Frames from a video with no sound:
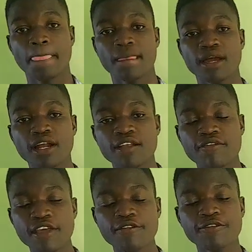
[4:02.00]
and
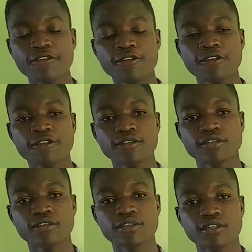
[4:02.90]
therefore
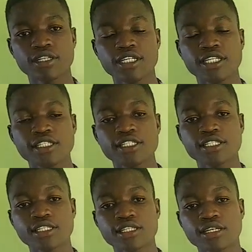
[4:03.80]
it
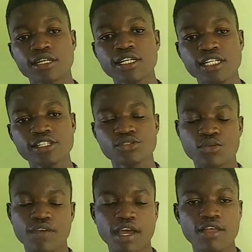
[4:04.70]
leads to
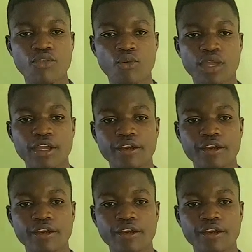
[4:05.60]
the earthquake.